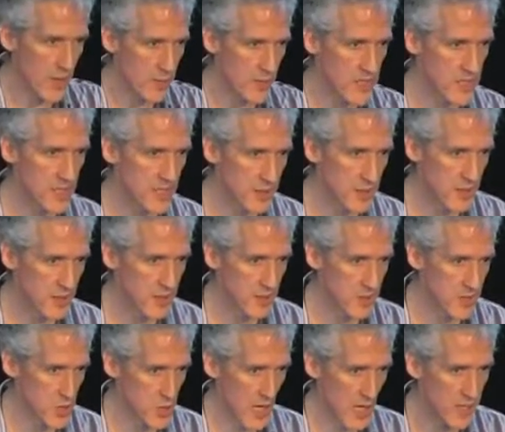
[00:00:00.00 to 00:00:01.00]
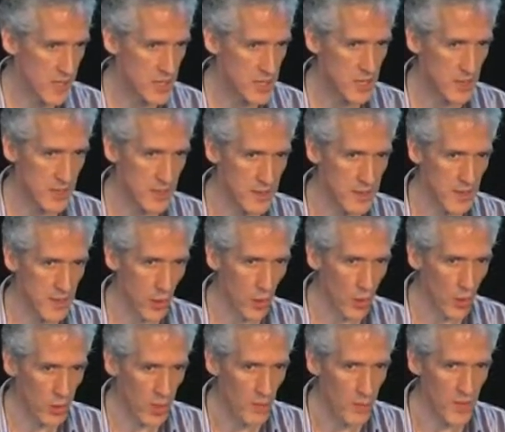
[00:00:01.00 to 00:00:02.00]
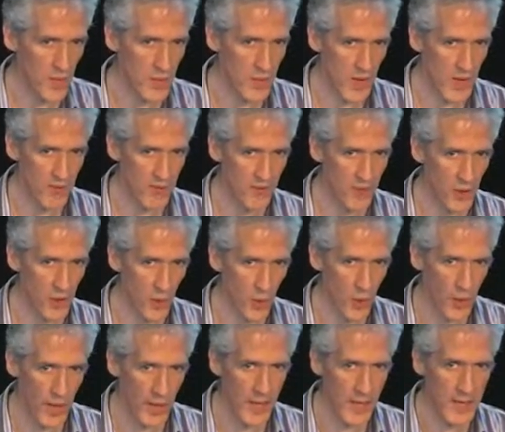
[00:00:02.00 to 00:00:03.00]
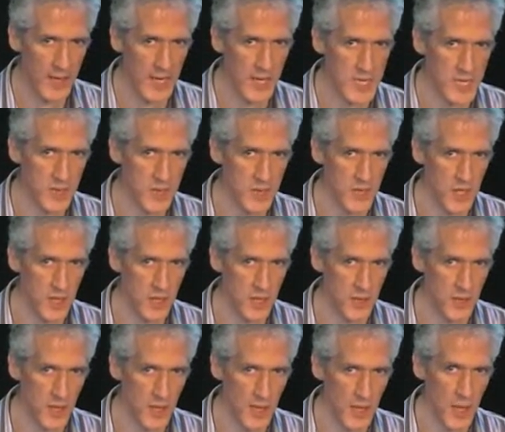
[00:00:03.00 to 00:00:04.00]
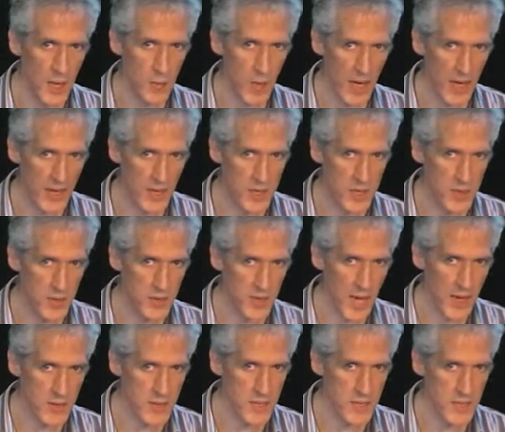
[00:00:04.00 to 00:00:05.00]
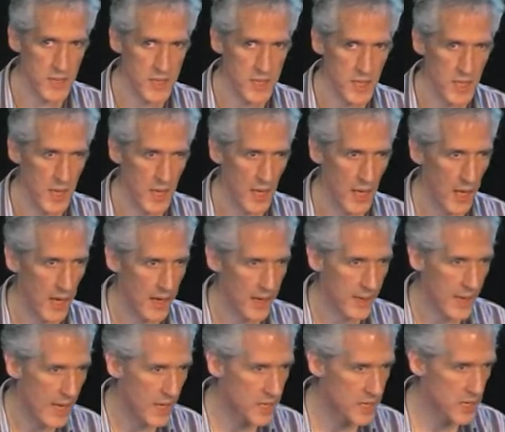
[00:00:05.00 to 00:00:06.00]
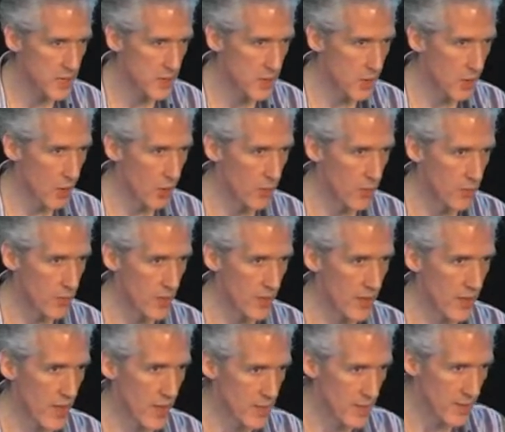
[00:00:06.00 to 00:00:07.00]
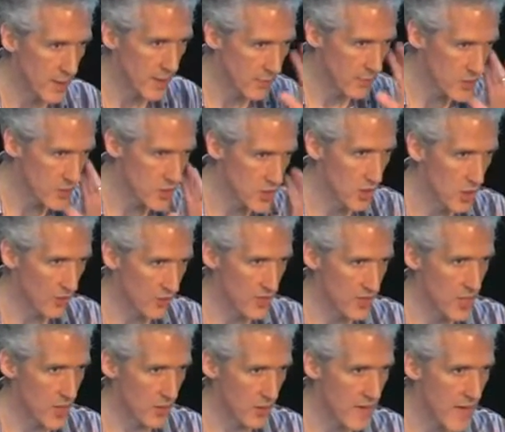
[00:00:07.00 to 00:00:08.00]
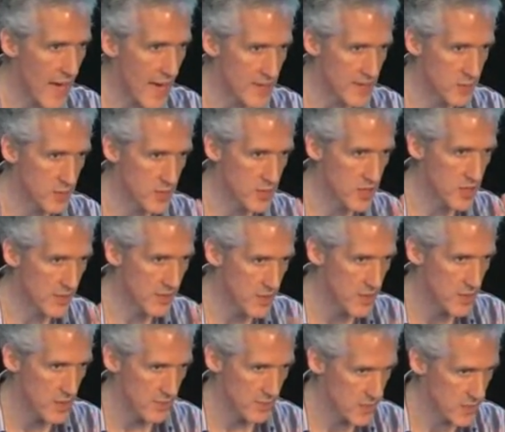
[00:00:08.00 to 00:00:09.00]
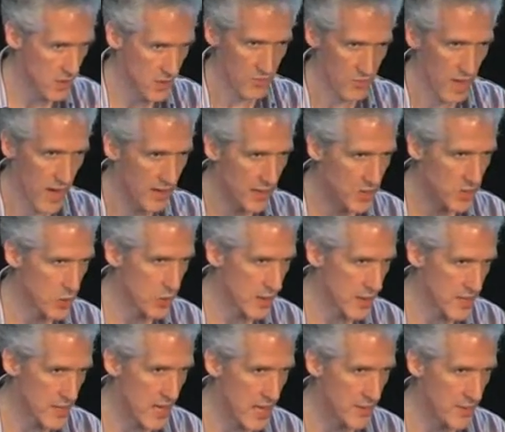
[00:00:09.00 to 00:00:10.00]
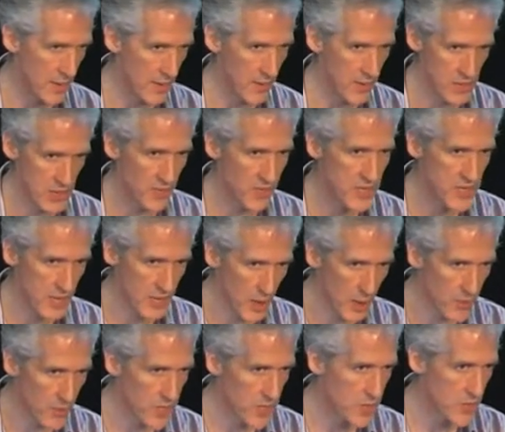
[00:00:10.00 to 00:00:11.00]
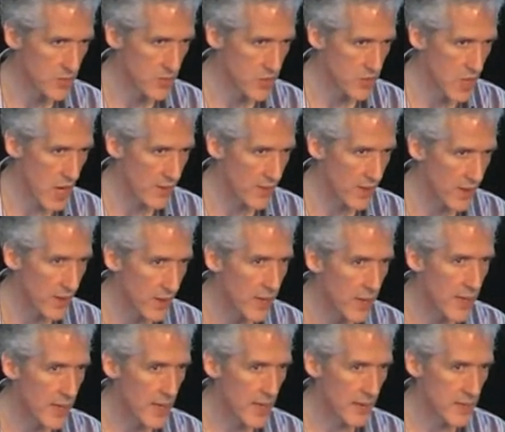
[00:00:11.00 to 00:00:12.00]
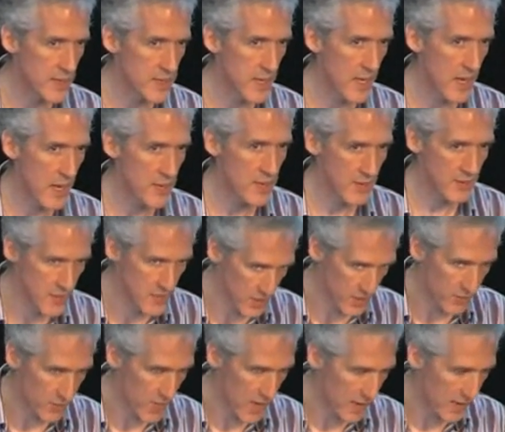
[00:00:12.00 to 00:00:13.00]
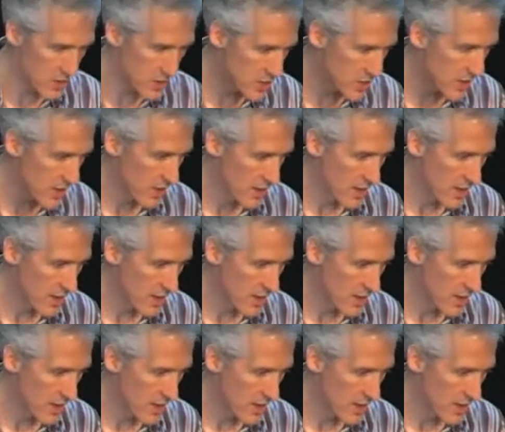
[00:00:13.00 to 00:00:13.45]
a particular strategy that the whole company might follow. And in the case of Don, back in 2000, uh, Gates and co were proclaiming that we should go for .NET. We should have a, have a, sort of managed runtime. It was obviously in competition with Java at the time to have a sort of managed,